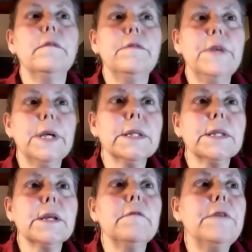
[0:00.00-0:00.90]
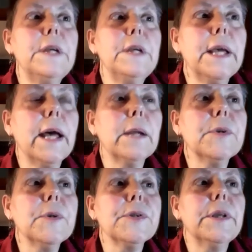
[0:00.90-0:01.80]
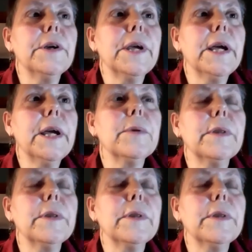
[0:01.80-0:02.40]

vegans can feed the animals in their care